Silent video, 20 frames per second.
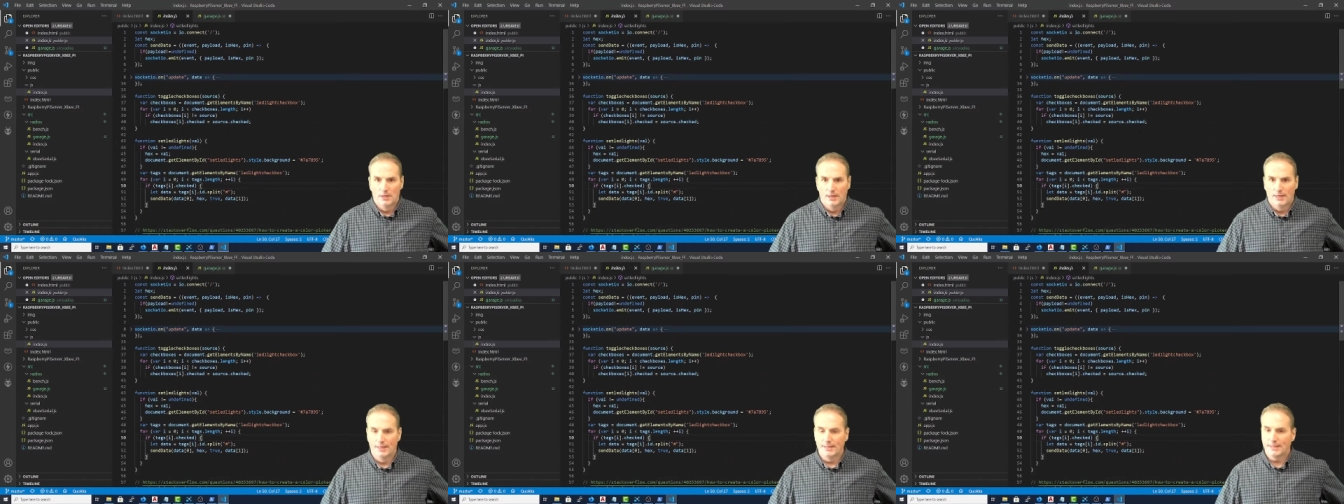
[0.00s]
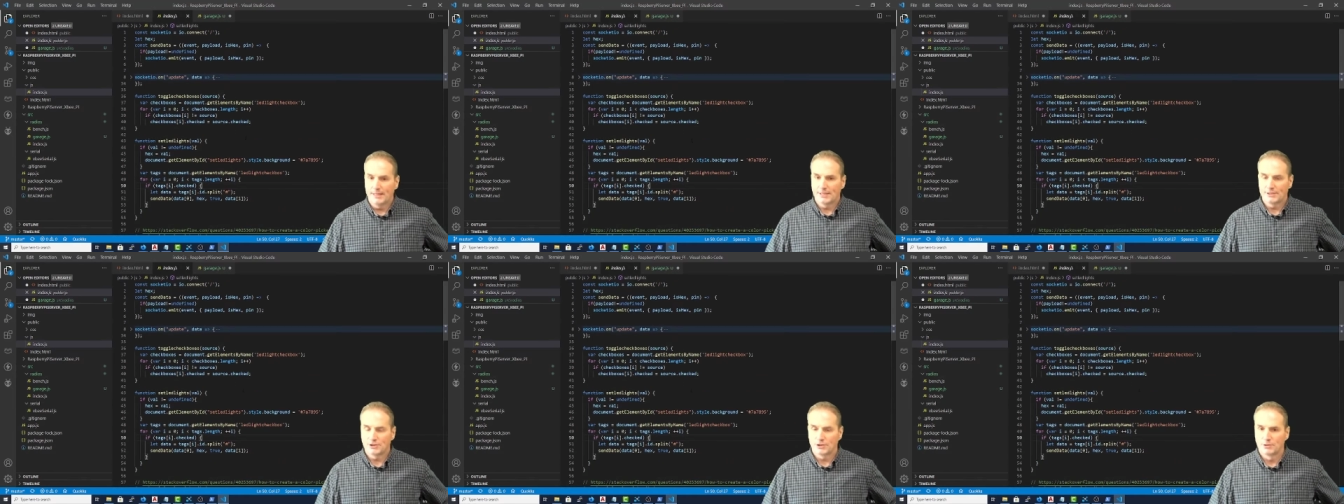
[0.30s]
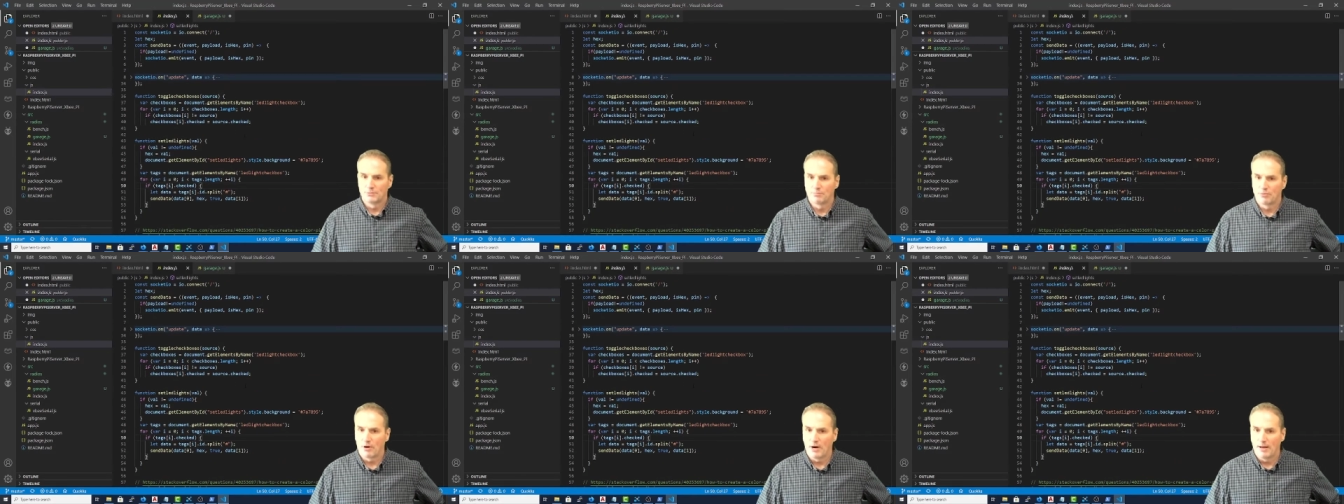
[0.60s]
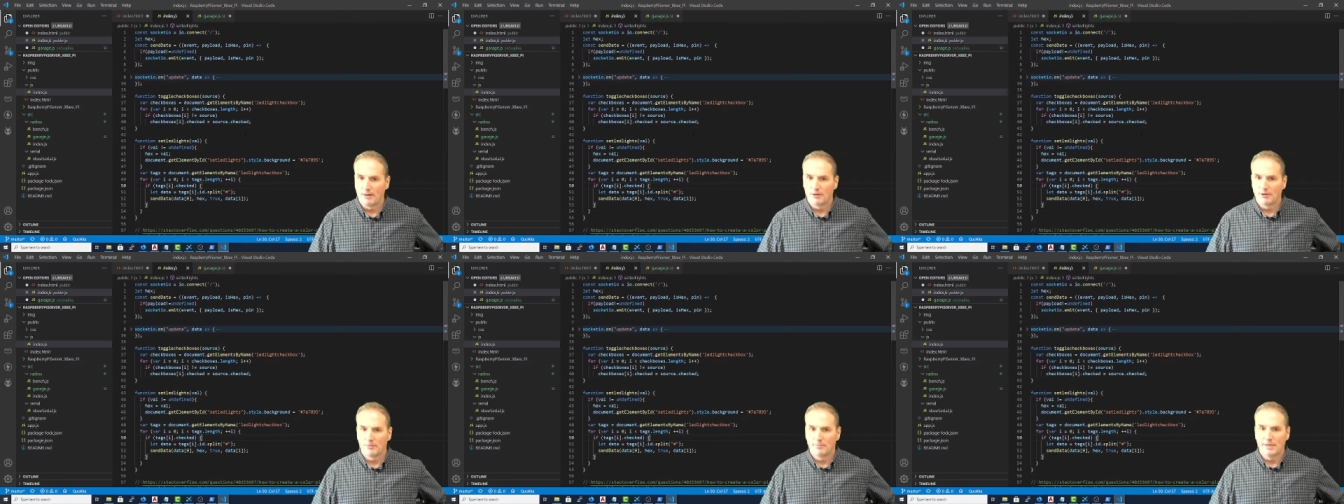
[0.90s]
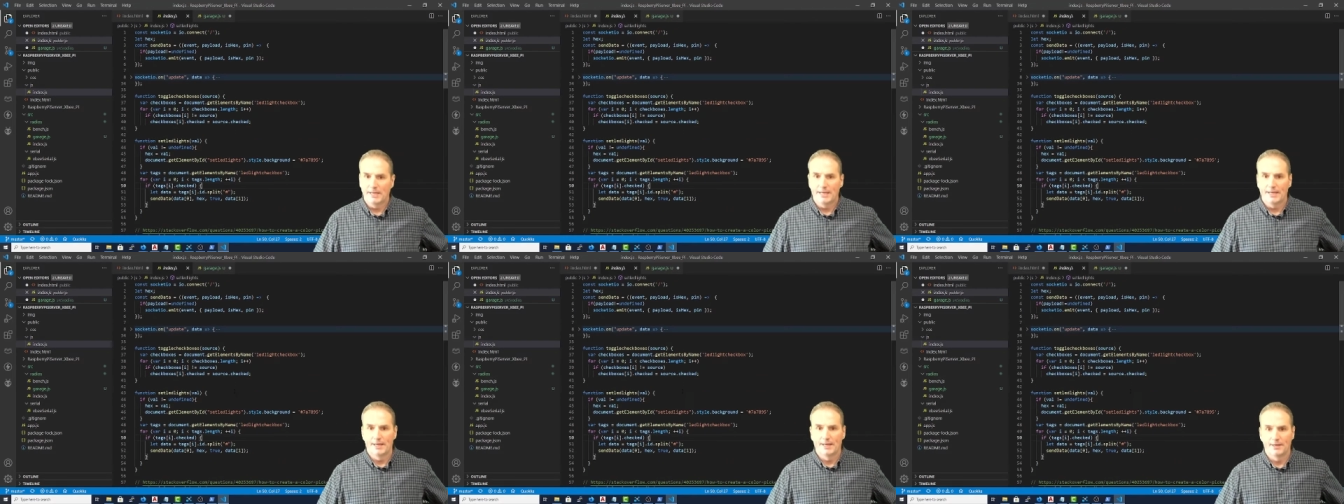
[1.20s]
I think that should probably
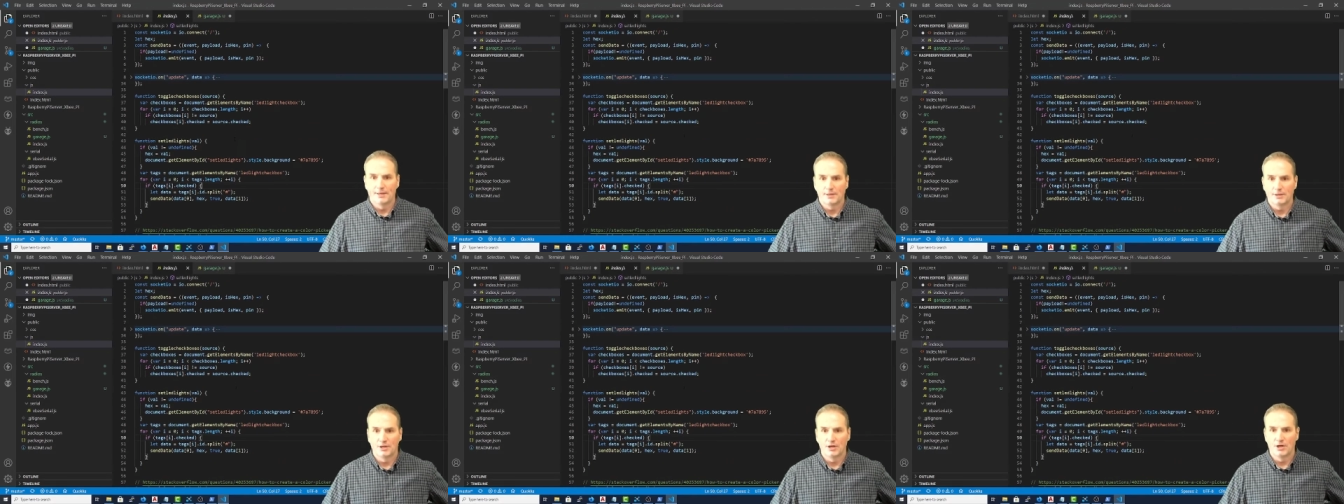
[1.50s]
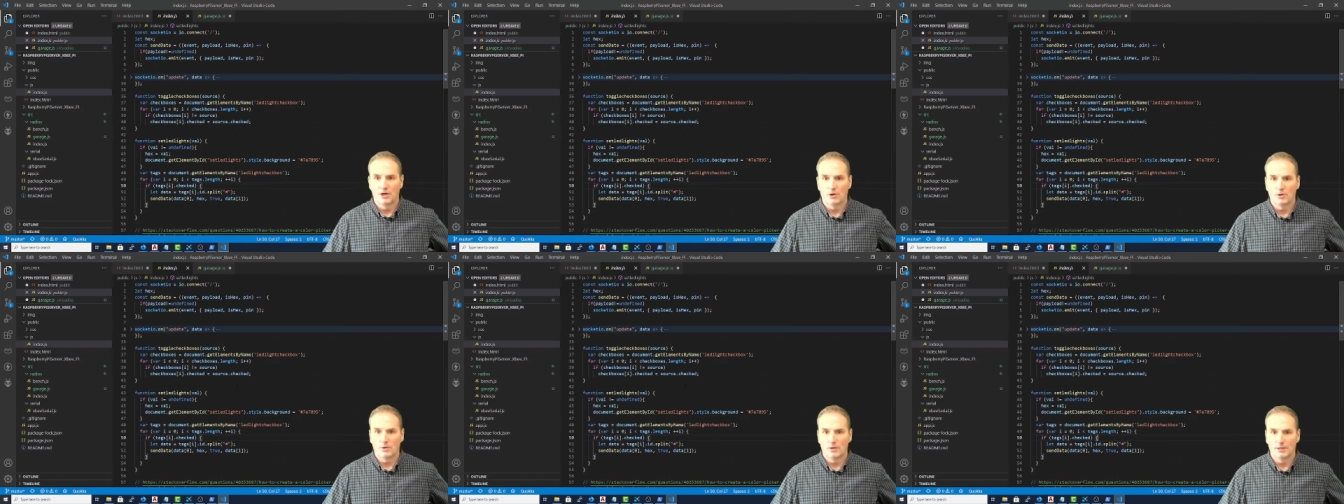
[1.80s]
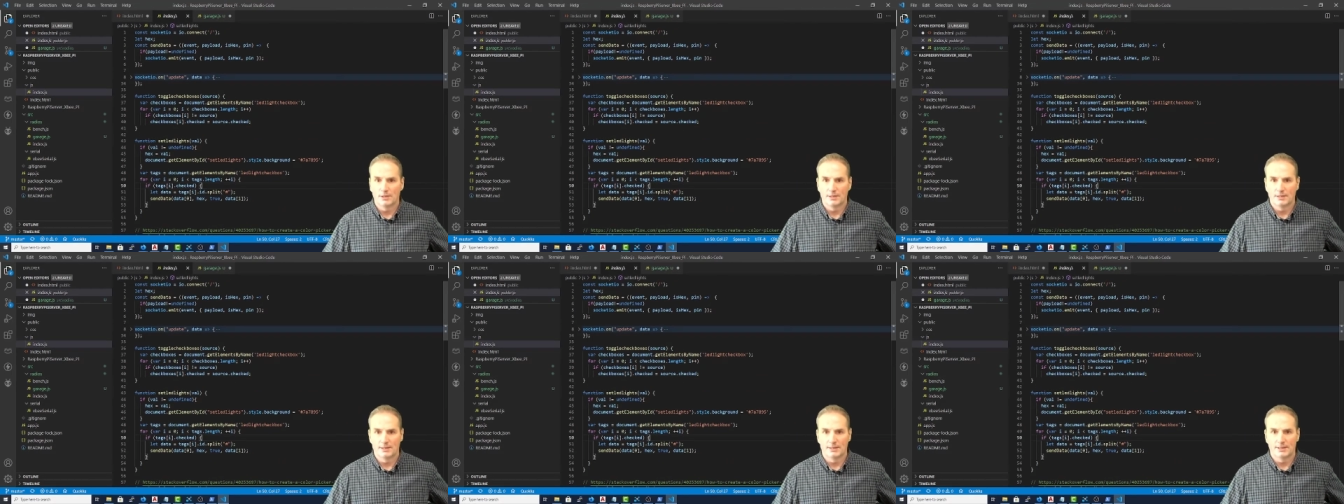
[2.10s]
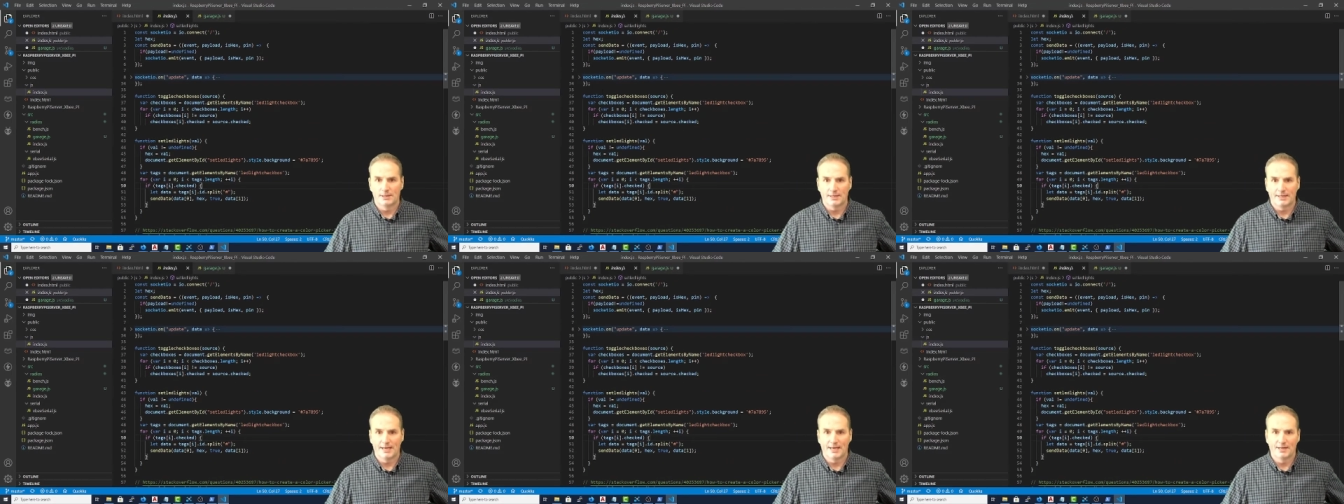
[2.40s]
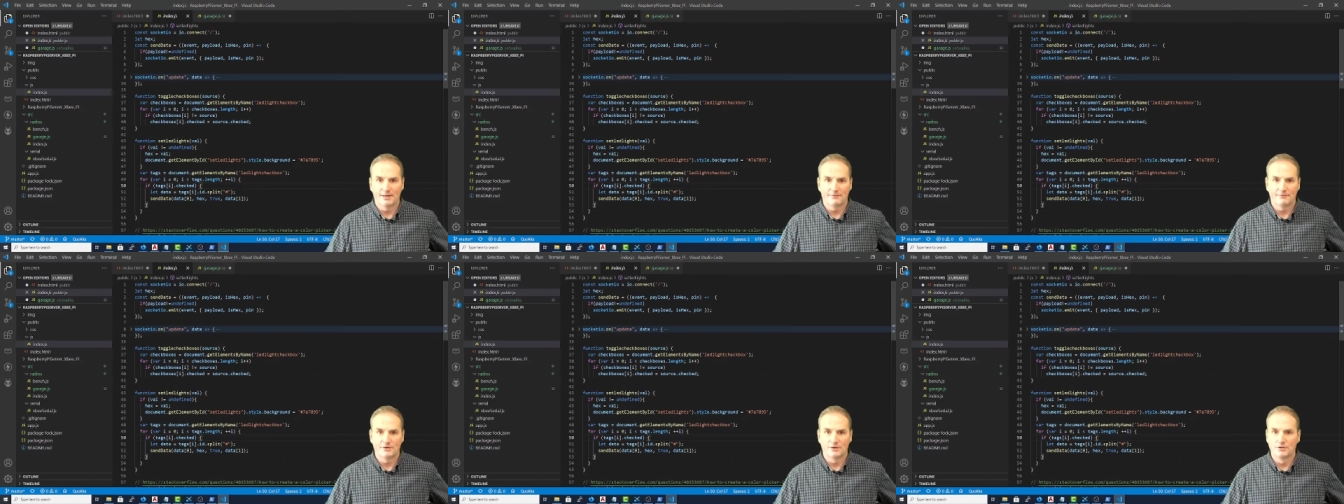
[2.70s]
be it.
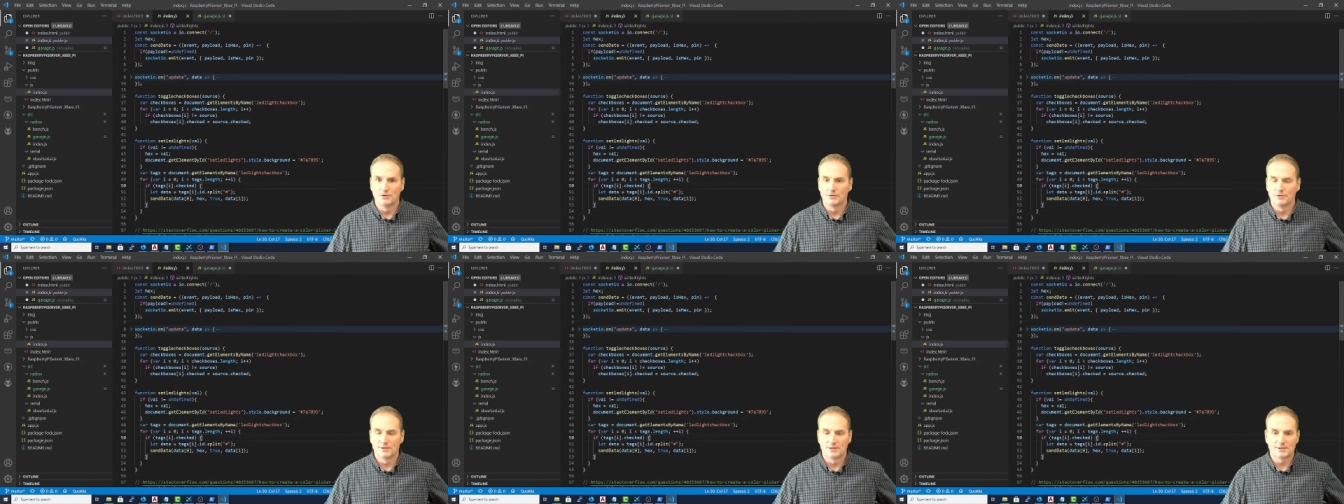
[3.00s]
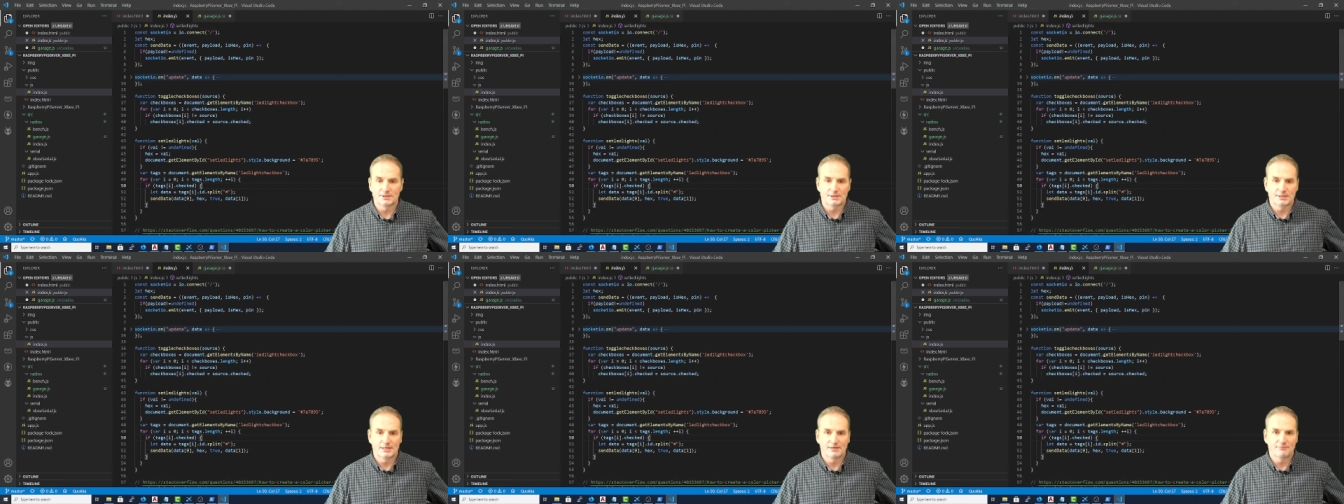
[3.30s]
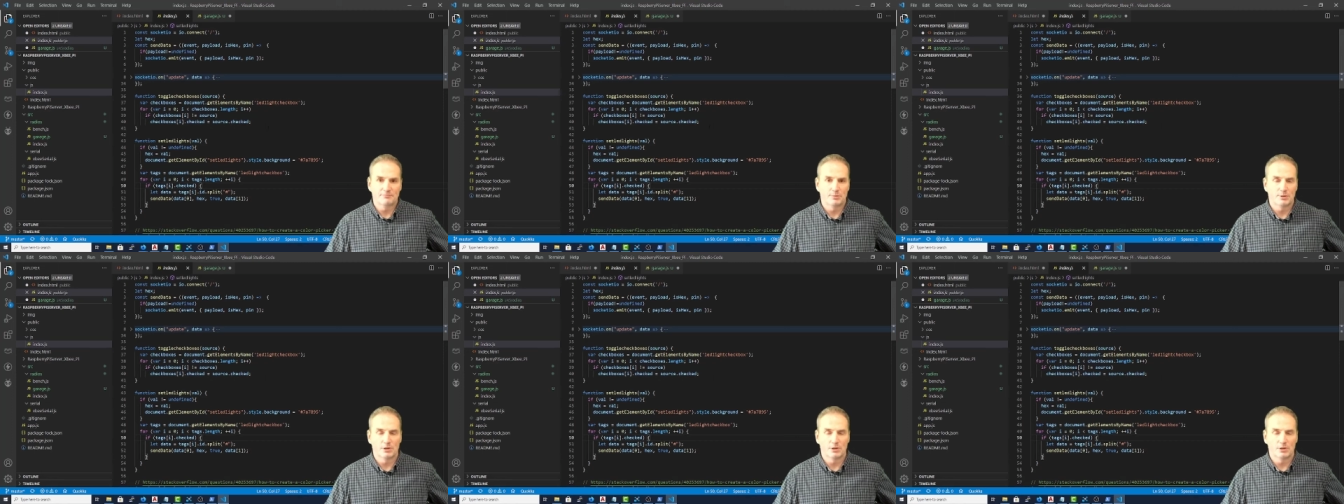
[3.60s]
Again, if you're new to this stuff,